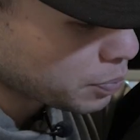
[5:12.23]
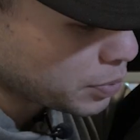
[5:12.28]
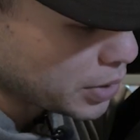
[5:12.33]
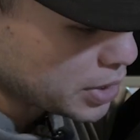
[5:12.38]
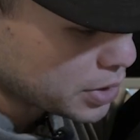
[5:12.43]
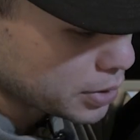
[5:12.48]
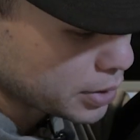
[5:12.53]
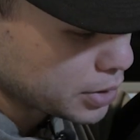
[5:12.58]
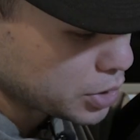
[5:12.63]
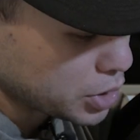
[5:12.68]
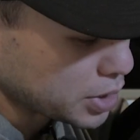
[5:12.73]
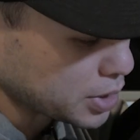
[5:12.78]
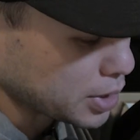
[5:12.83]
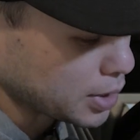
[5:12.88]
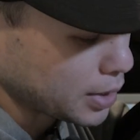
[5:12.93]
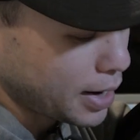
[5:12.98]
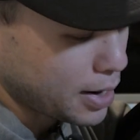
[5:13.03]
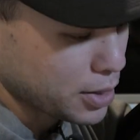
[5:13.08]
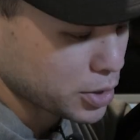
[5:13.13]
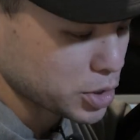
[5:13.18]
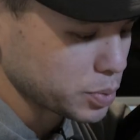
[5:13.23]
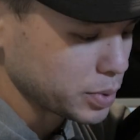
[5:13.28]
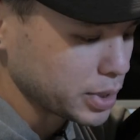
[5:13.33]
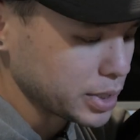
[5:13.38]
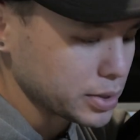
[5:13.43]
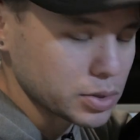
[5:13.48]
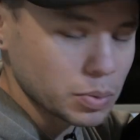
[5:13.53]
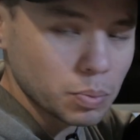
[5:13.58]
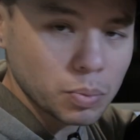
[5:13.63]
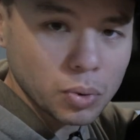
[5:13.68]
Basically, it just allows me
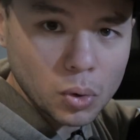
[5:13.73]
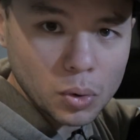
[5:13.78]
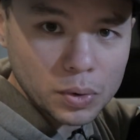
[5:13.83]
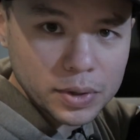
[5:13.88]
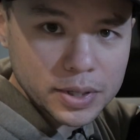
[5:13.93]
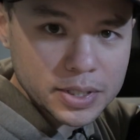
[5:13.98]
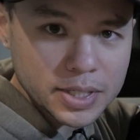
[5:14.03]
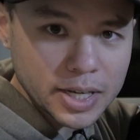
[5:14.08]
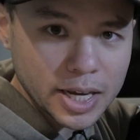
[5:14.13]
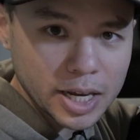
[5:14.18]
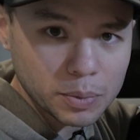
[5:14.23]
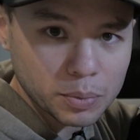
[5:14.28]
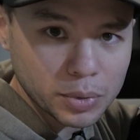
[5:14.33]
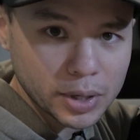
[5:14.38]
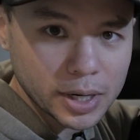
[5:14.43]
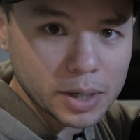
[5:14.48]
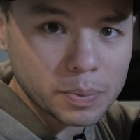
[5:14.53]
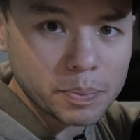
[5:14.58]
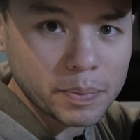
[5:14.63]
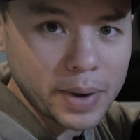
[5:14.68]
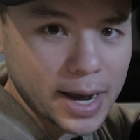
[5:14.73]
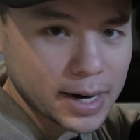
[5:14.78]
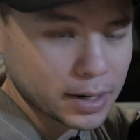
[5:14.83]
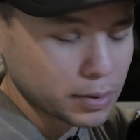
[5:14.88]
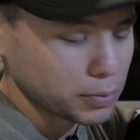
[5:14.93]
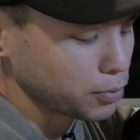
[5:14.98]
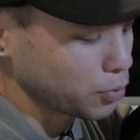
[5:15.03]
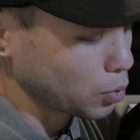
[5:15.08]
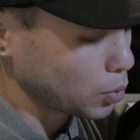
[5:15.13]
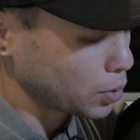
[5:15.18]
to pull this handbrake back
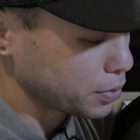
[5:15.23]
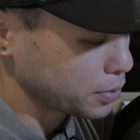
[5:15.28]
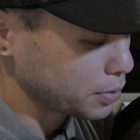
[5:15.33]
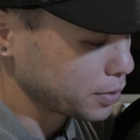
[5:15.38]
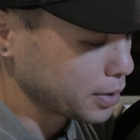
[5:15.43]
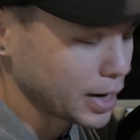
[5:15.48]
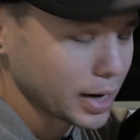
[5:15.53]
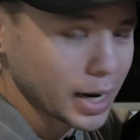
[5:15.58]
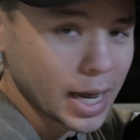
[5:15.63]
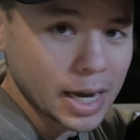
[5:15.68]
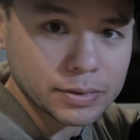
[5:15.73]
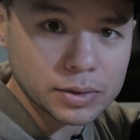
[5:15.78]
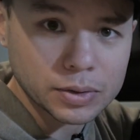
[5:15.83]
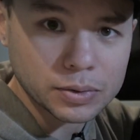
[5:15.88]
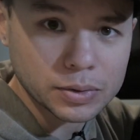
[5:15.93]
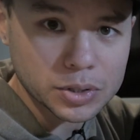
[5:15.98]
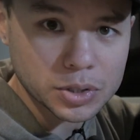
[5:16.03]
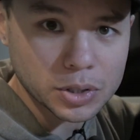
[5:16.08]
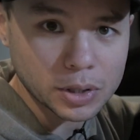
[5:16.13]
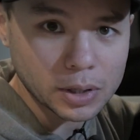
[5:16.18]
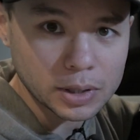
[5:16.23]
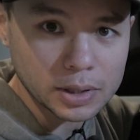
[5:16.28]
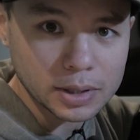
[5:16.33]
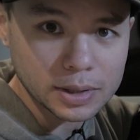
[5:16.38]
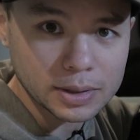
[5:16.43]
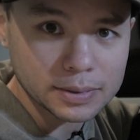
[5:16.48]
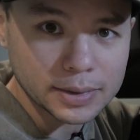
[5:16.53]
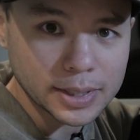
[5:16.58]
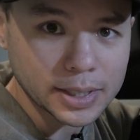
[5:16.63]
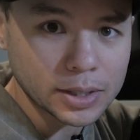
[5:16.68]
and forth and have it return
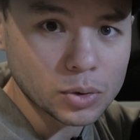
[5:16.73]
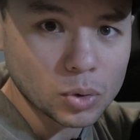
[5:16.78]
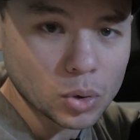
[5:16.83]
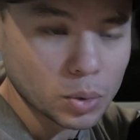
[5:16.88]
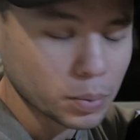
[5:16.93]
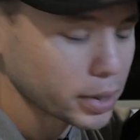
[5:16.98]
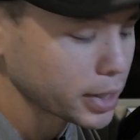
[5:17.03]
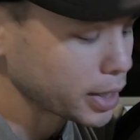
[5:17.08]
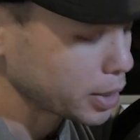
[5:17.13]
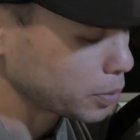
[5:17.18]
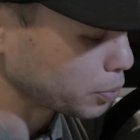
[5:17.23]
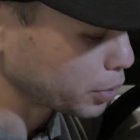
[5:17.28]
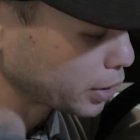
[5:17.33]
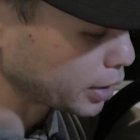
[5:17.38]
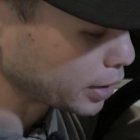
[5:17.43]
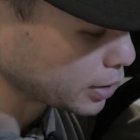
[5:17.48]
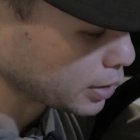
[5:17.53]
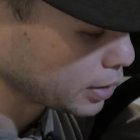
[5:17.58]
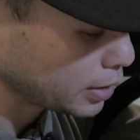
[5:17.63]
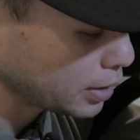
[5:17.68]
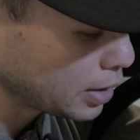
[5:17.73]
like a normal handbrake.